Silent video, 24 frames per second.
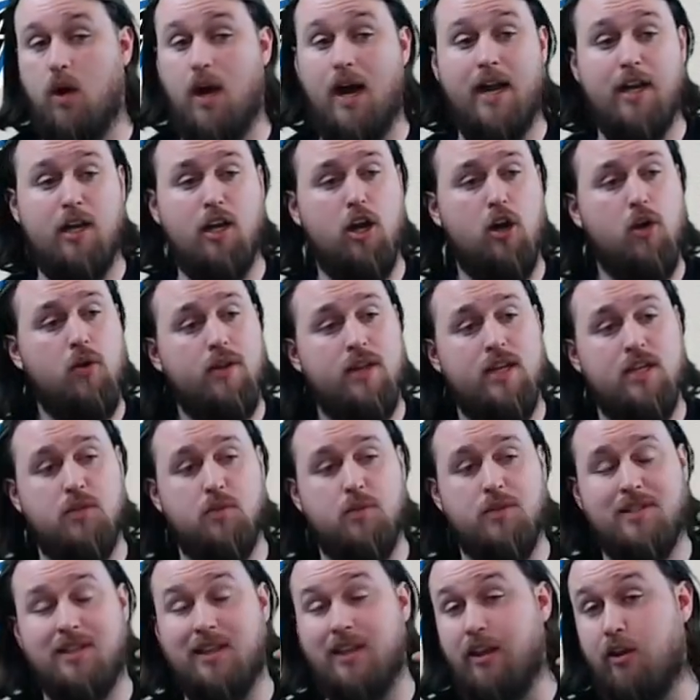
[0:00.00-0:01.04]
I know this
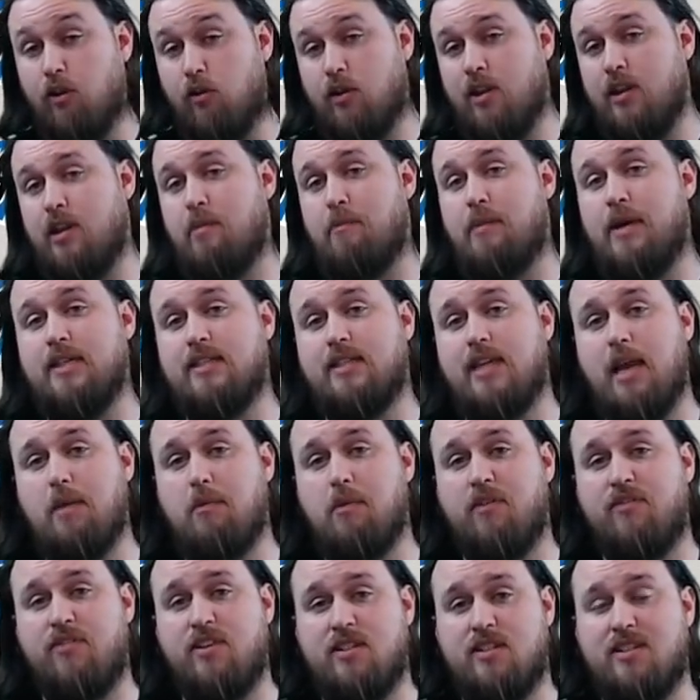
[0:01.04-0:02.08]
was literally the best game
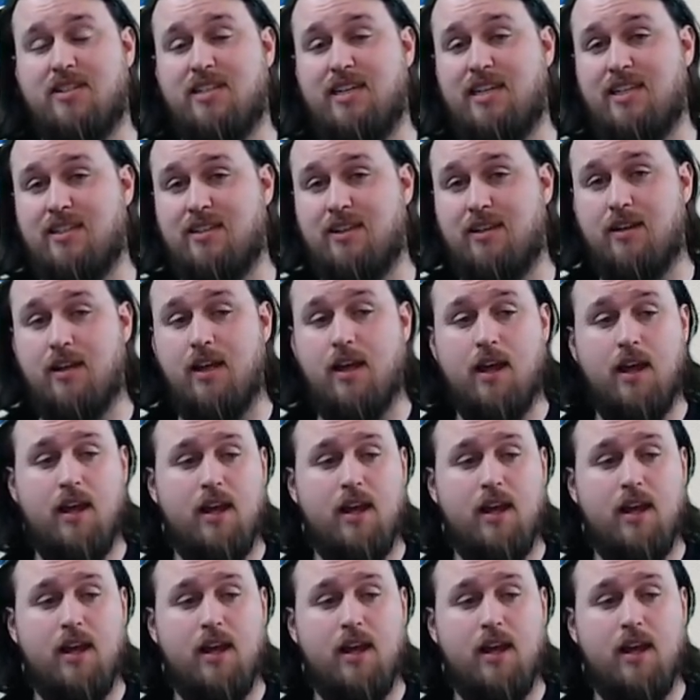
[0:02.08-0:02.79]
of his season,